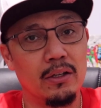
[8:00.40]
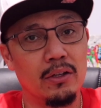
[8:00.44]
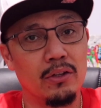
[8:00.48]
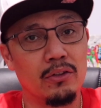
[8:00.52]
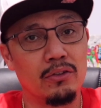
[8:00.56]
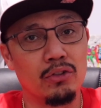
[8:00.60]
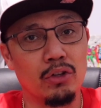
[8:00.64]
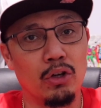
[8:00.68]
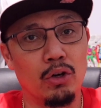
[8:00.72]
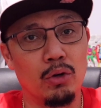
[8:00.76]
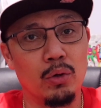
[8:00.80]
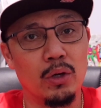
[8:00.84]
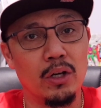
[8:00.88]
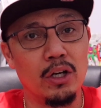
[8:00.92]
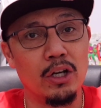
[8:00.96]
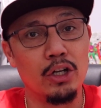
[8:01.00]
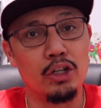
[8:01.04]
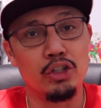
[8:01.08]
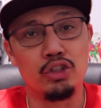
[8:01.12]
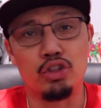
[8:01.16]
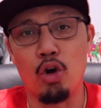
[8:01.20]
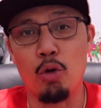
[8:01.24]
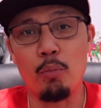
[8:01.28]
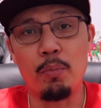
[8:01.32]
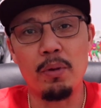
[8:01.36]
So
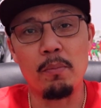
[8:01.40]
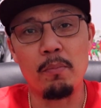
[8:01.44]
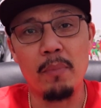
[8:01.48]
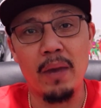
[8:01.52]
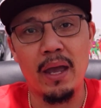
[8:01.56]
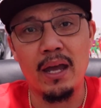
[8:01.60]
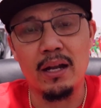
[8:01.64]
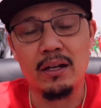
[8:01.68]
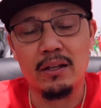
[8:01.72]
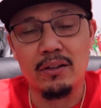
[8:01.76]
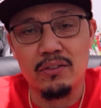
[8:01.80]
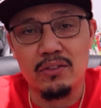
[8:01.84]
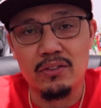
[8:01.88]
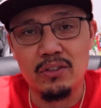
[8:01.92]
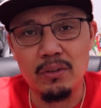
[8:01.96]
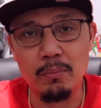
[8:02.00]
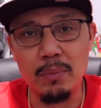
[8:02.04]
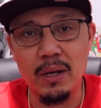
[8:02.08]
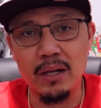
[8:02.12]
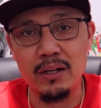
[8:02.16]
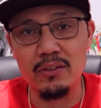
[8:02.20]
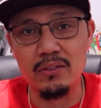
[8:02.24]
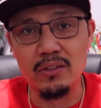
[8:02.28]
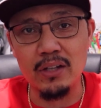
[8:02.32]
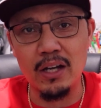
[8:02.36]
don't be mad because
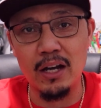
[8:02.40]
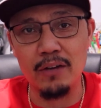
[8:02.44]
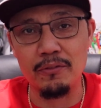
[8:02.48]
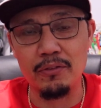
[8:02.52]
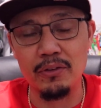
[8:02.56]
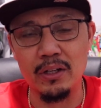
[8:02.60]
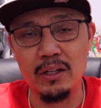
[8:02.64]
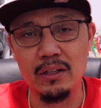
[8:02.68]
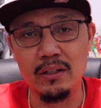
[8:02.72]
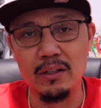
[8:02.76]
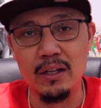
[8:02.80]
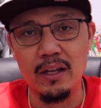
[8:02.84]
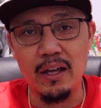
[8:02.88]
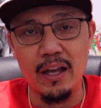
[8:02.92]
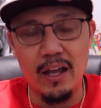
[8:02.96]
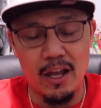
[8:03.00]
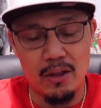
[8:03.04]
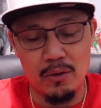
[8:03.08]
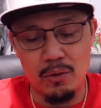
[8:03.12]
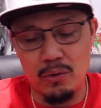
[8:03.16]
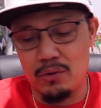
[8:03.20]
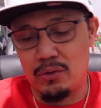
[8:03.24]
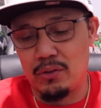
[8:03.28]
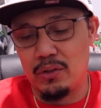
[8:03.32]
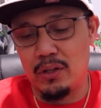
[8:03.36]
somebody's confident.
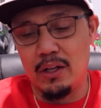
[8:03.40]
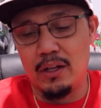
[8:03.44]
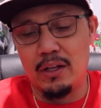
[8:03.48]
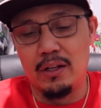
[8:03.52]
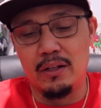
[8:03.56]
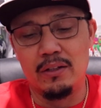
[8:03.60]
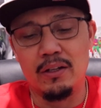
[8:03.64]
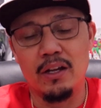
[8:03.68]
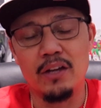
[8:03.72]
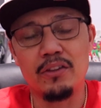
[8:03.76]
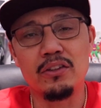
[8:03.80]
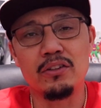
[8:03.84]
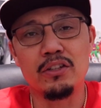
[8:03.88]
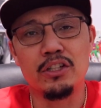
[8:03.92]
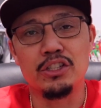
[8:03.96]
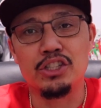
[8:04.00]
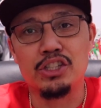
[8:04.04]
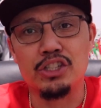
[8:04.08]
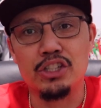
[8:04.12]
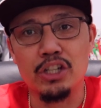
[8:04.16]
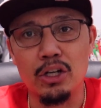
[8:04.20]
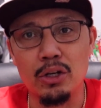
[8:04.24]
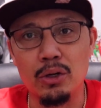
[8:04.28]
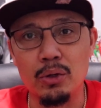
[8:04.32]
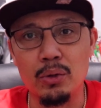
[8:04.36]
And there's nothing to
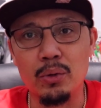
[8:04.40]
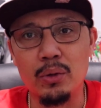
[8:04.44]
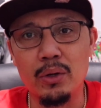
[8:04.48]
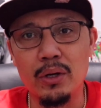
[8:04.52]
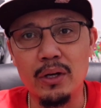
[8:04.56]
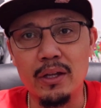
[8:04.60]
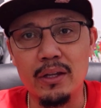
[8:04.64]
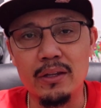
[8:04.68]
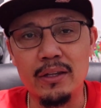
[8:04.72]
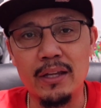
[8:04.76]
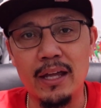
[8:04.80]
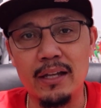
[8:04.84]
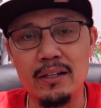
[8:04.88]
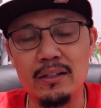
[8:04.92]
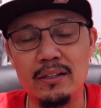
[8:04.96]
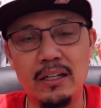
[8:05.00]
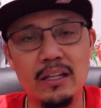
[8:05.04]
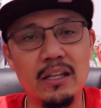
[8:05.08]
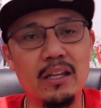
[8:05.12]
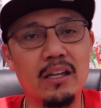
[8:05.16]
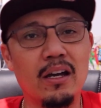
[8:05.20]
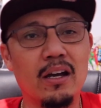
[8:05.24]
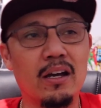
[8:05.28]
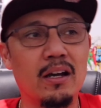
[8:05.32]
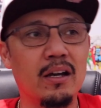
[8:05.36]
show that
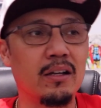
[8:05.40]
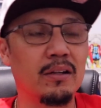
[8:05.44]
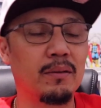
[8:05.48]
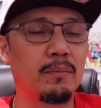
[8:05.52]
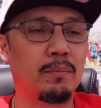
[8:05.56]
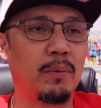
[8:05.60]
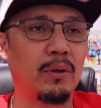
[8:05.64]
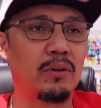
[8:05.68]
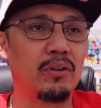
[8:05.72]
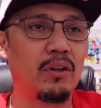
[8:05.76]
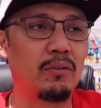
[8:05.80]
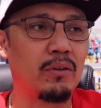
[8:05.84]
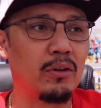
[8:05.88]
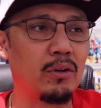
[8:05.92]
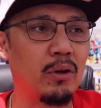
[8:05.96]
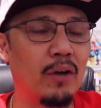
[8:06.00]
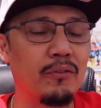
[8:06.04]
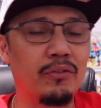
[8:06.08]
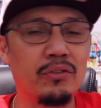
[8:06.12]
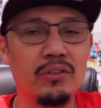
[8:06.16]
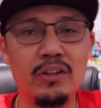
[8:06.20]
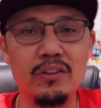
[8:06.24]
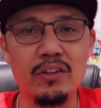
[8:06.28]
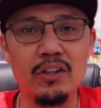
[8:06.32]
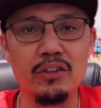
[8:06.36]
Dion, because
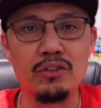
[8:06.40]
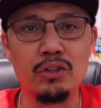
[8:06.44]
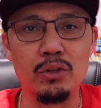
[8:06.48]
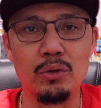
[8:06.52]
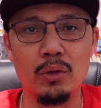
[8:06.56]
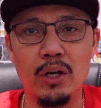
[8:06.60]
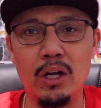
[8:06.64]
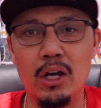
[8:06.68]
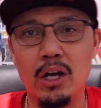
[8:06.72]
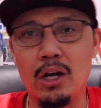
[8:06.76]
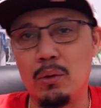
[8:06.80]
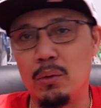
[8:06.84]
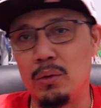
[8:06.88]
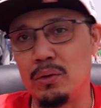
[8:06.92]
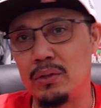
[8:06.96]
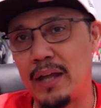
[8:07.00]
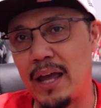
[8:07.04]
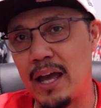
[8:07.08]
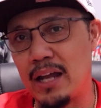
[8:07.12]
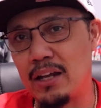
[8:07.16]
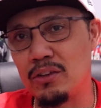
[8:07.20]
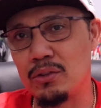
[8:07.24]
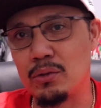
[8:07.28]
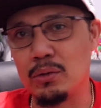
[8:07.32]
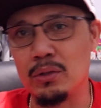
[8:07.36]
I've seen this too. Well,
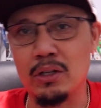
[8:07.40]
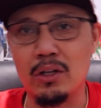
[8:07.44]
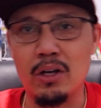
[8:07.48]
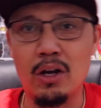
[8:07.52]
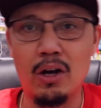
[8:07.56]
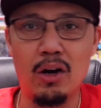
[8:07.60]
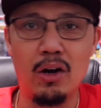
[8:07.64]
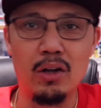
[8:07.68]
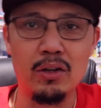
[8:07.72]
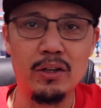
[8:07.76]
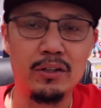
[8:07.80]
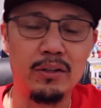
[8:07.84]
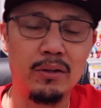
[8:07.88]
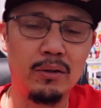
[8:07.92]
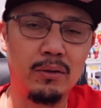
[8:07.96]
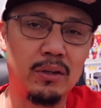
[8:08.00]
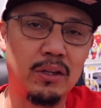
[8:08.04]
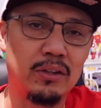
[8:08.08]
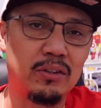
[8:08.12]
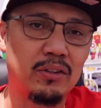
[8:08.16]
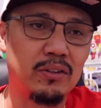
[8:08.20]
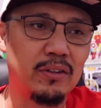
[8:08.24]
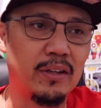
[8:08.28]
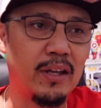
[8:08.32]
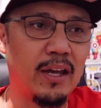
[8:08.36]
Daddy's going to call and do
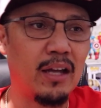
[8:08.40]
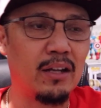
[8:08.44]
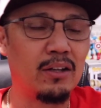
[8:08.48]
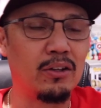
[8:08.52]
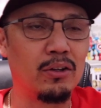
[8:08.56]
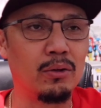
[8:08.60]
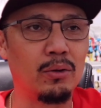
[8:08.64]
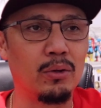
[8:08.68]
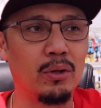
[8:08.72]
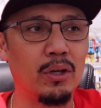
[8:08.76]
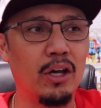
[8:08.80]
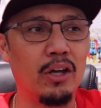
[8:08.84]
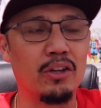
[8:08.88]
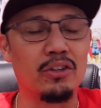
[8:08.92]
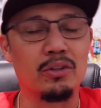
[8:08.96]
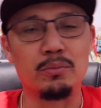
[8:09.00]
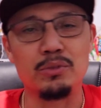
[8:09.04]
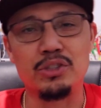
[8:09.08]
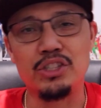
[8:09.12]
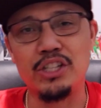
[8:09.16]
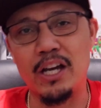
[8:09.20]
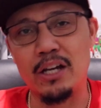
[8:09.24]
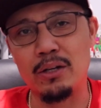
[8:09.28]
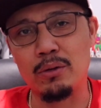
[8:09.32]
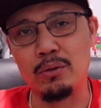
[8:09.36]
this and that and do some
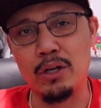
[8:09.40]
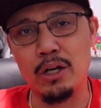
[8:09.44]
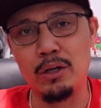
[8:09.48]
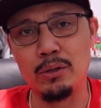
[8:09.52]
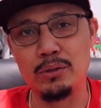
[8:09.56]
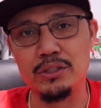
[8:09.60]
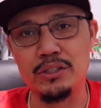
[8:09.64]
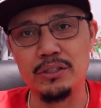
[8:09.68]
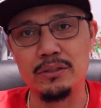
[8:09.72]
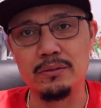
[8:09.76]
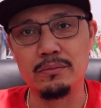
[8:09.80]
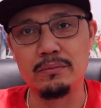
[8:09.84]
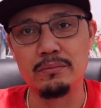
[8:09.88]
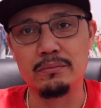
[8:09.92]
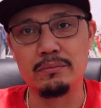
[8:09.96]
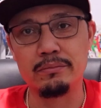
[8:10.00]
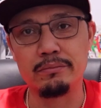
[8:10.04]
shadow coaching.